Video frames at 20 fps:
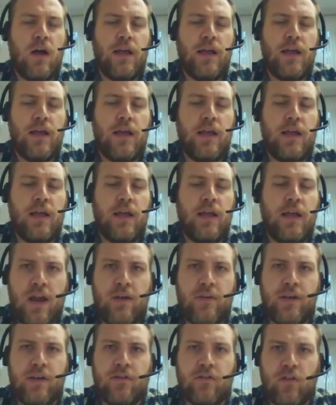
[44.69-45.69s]
in other
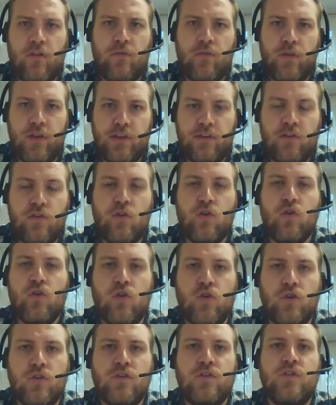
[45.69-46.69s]
areas on this
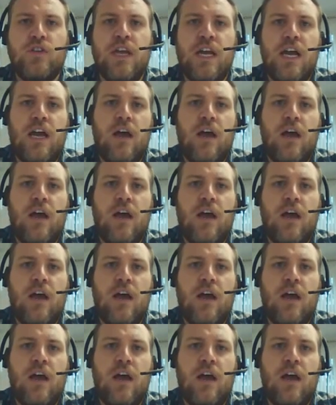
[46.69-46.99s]
course,